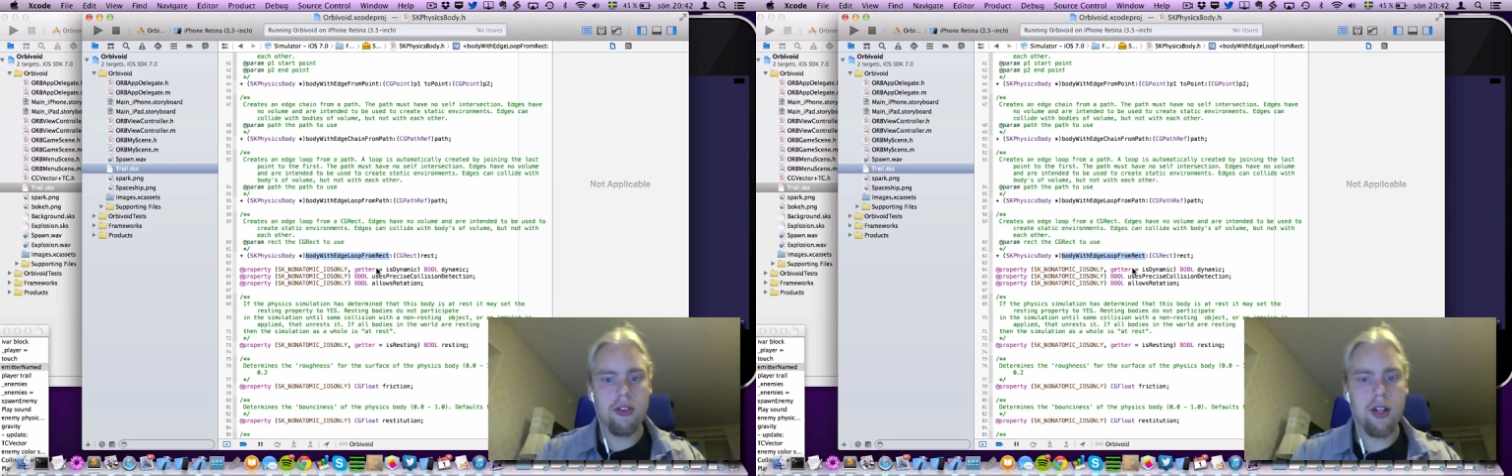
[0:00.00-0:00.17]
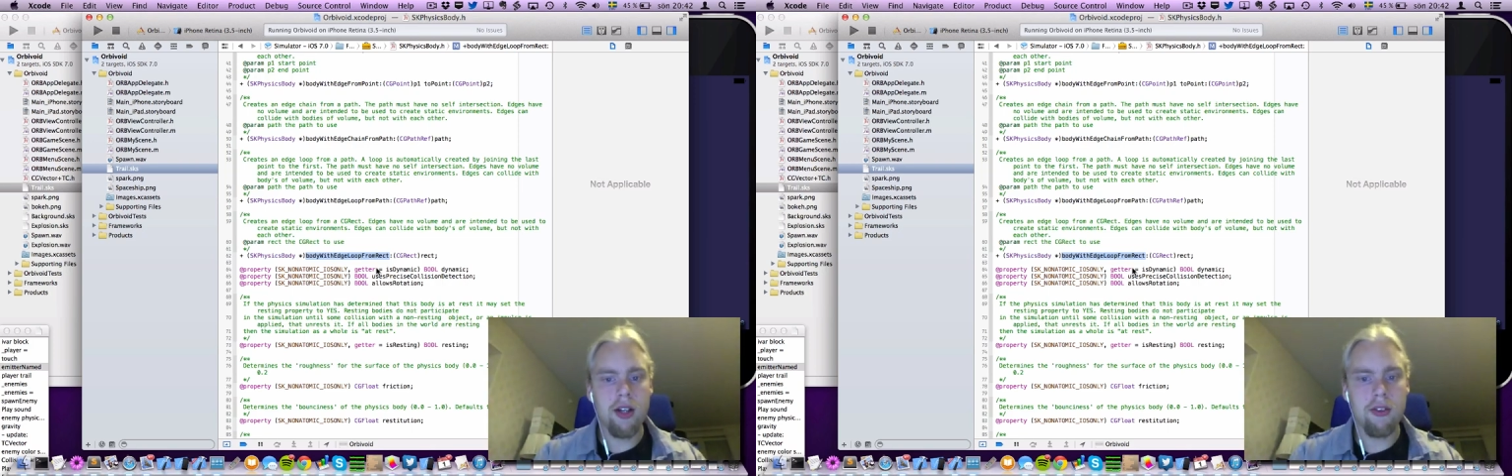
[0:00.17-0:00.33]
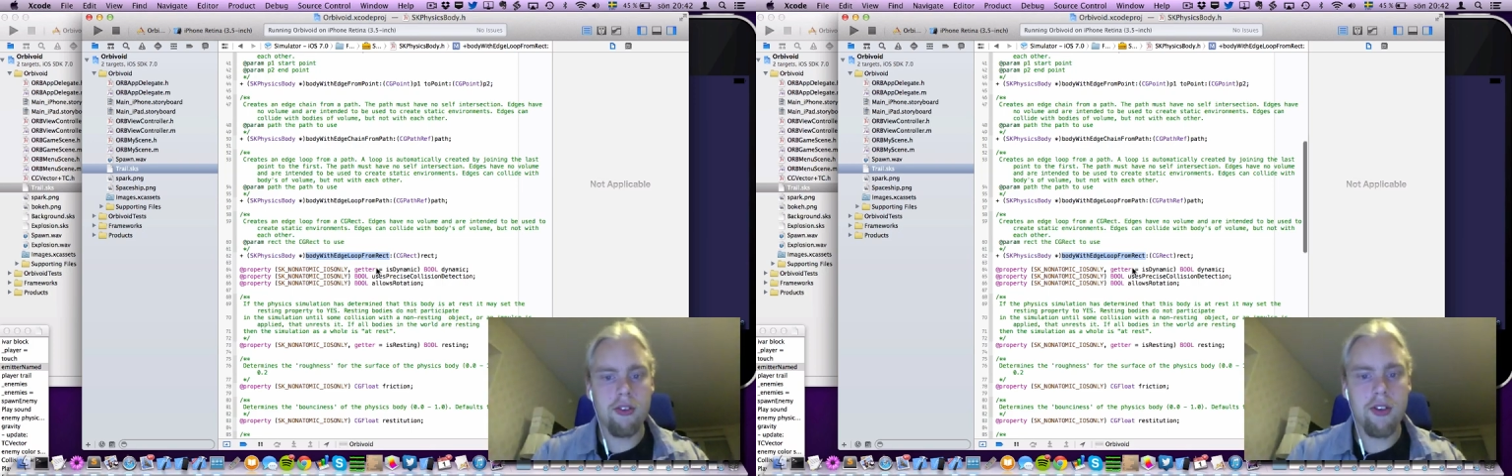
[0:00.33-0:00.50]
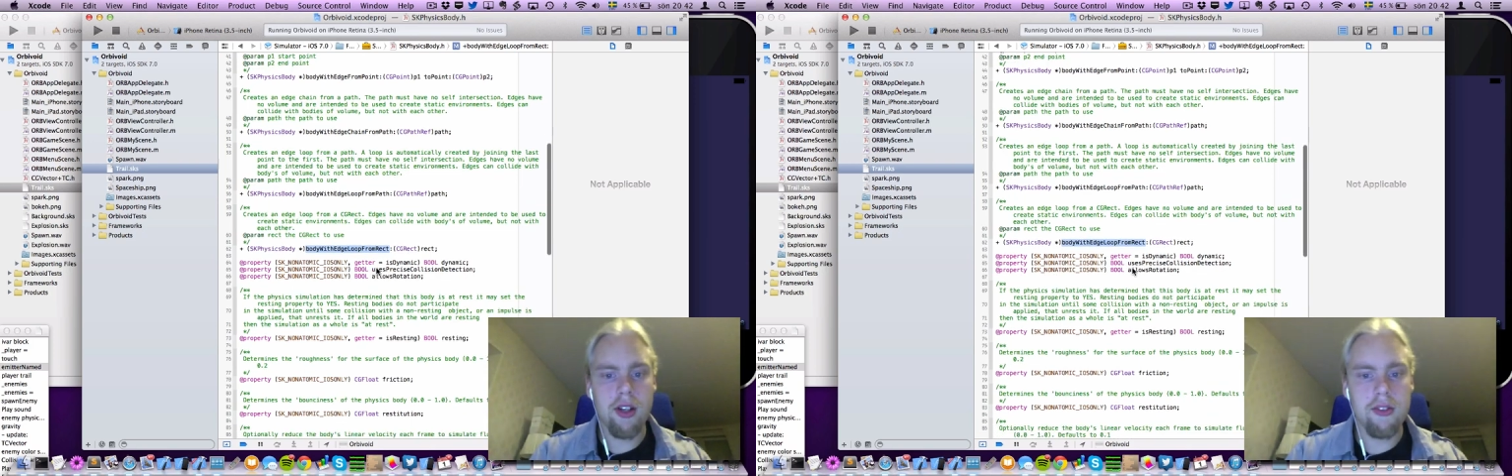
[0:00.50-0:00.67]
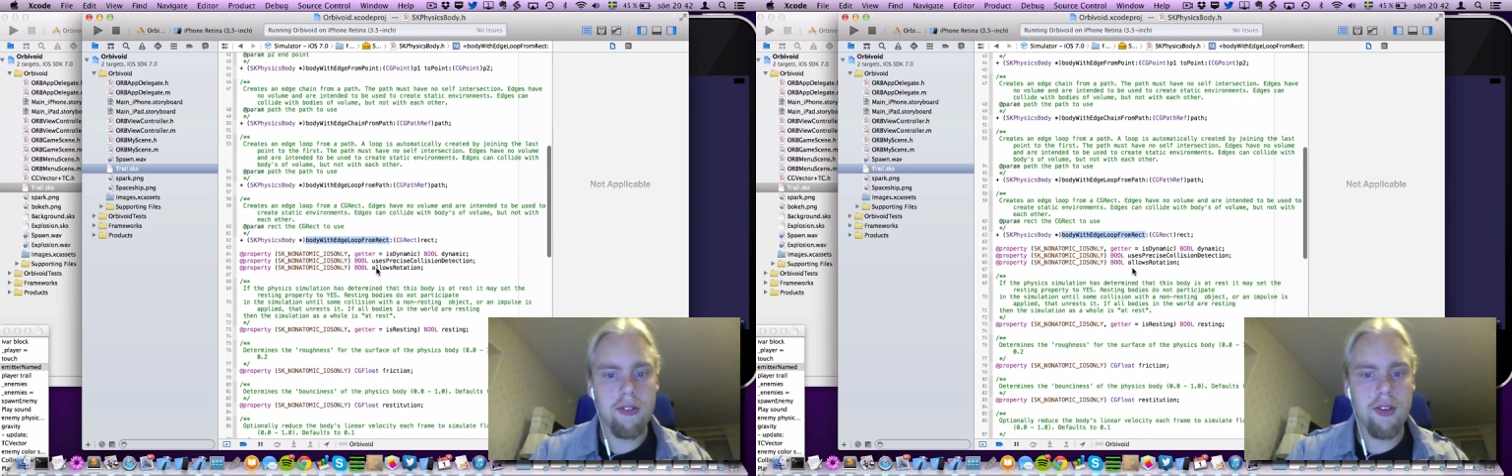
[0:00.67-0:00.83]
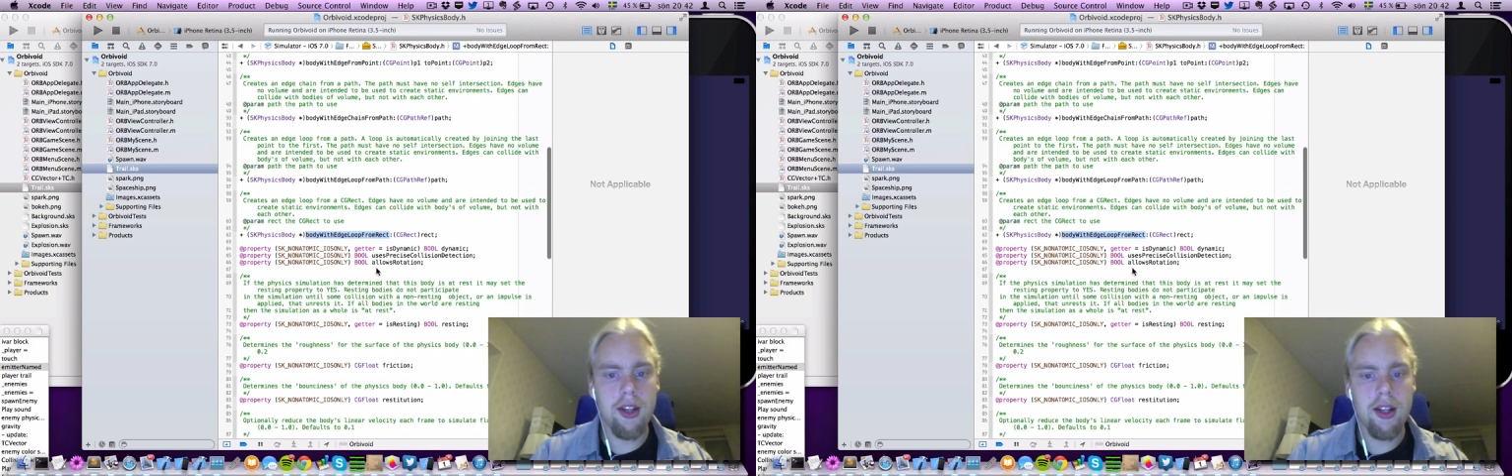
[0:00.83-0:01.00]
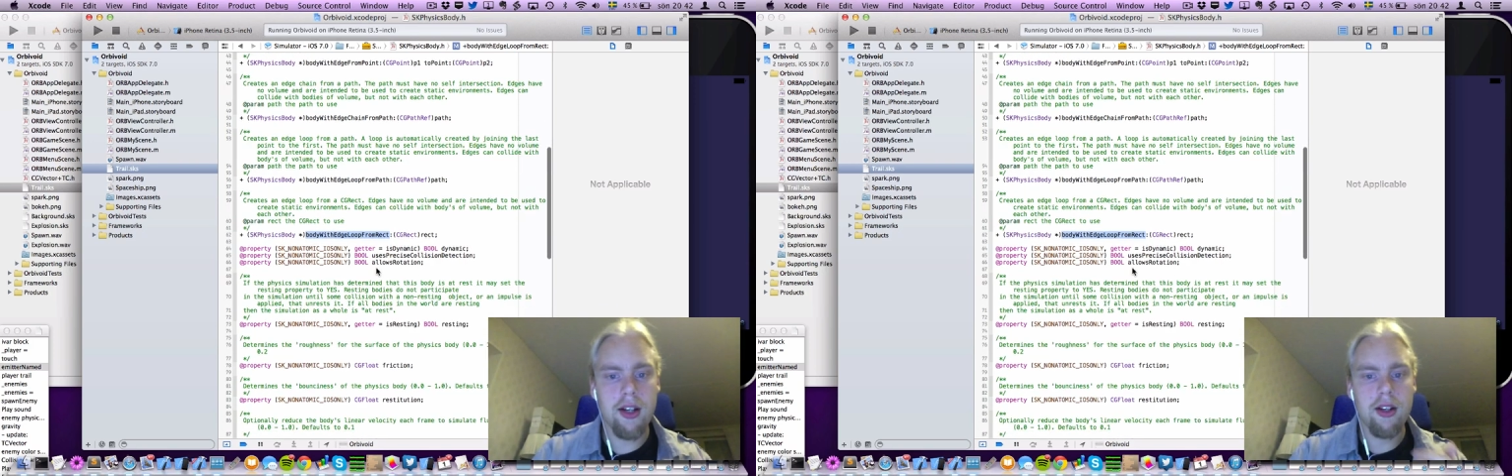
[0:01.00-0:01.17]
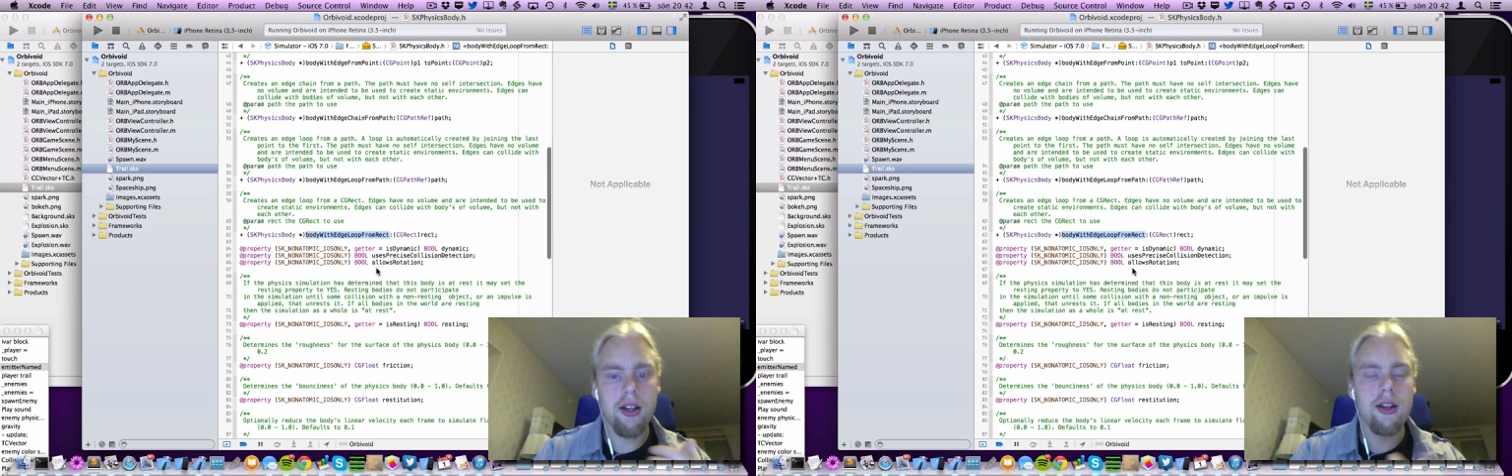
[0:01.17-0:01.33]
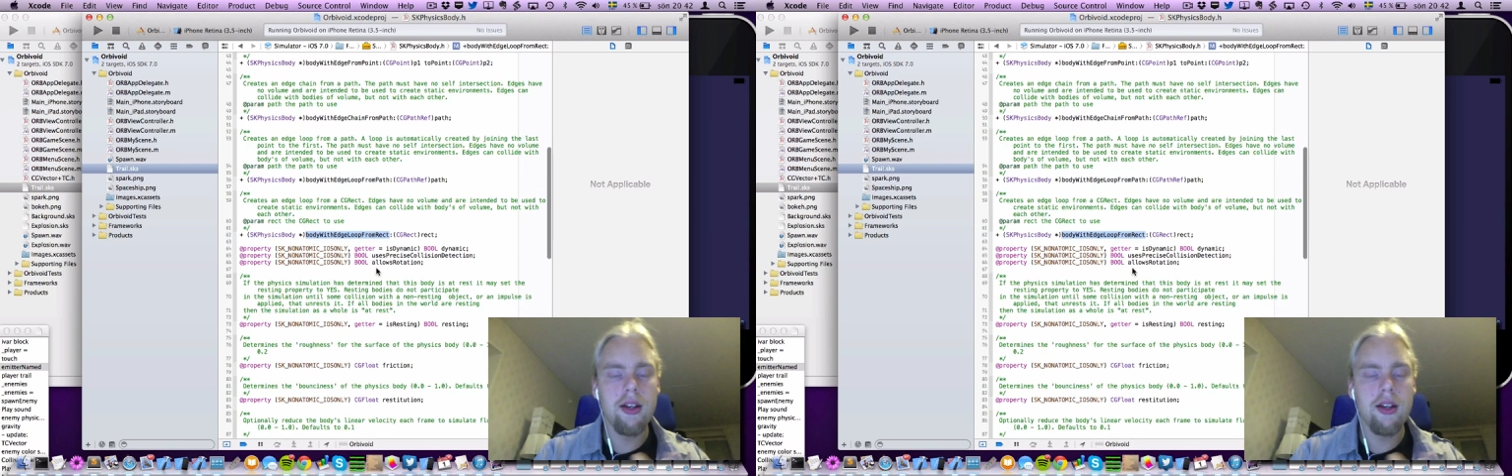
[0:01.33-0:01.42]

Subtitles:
outside of the area.